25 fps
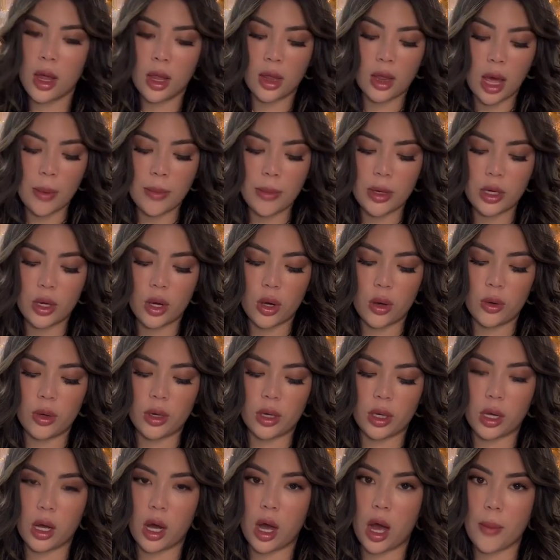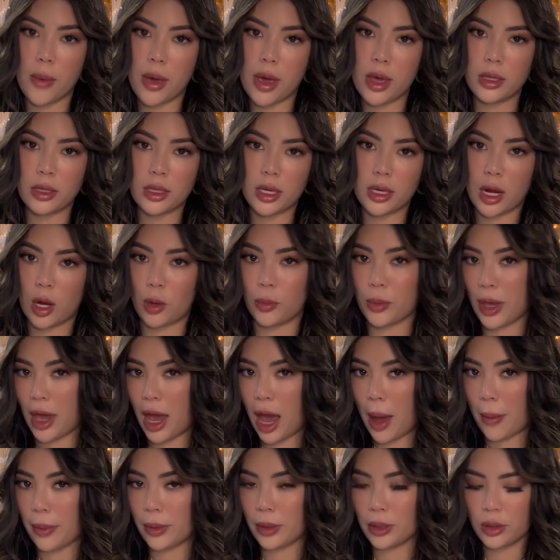let me know in the comments and I'll be
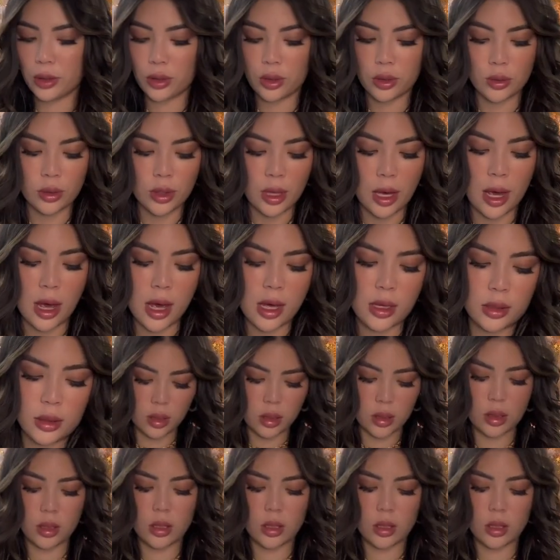happy to do that.